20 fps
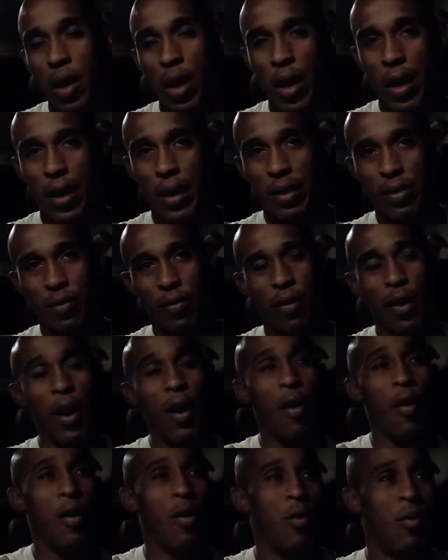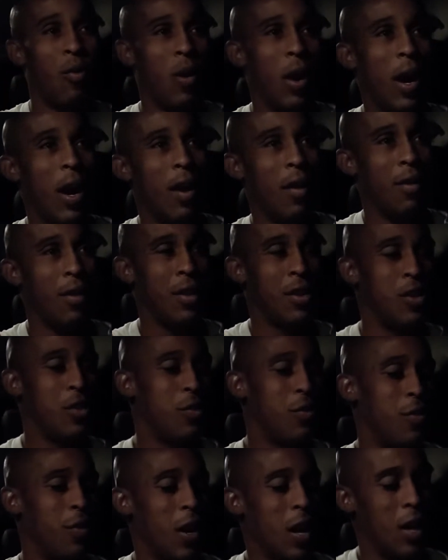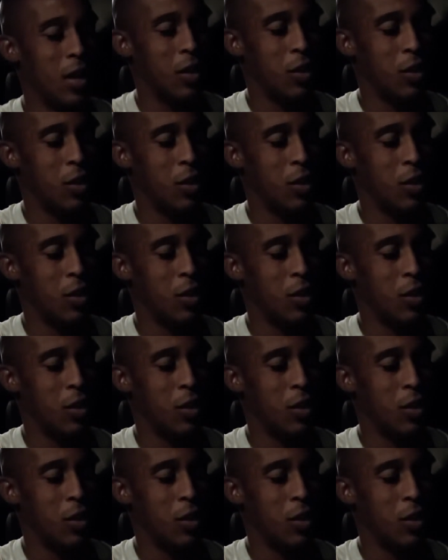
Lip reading: And it's very rare that you find